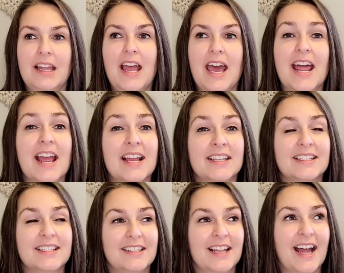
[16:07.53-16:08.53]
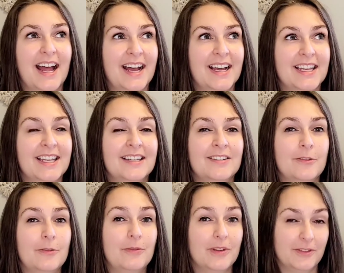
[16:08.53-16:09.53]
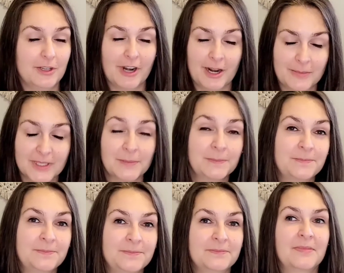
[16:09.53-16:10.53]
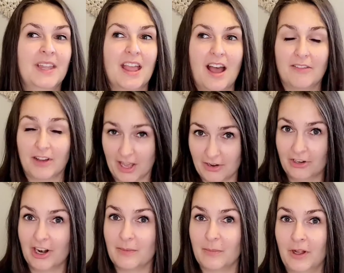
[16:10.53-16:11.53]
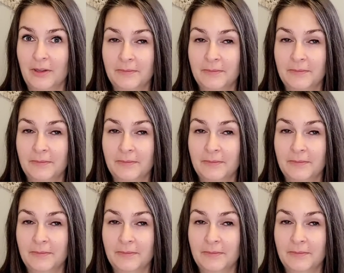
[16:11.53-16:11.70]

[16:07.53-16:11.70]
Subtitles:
and I still had 50 grams of a 100-gram ball.